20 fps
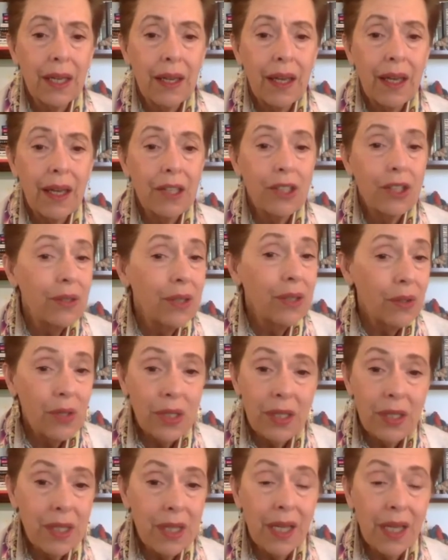And you
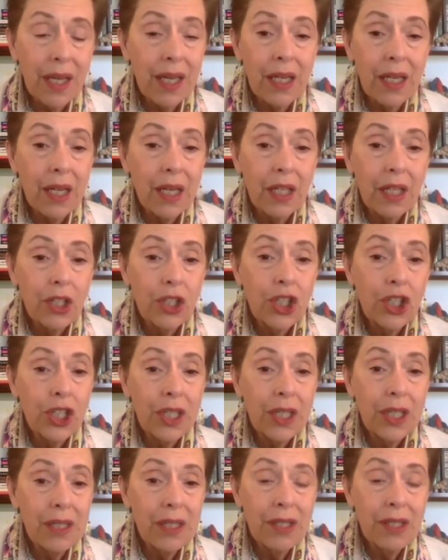notice that
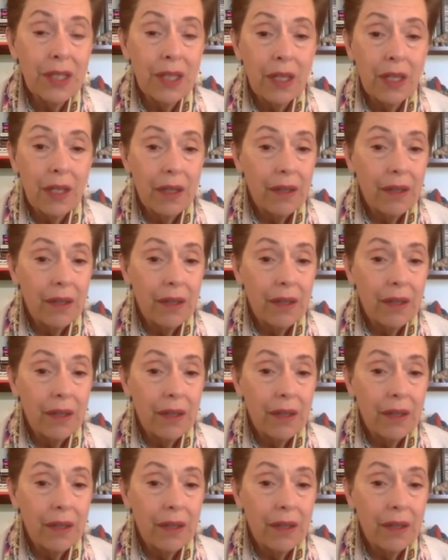she's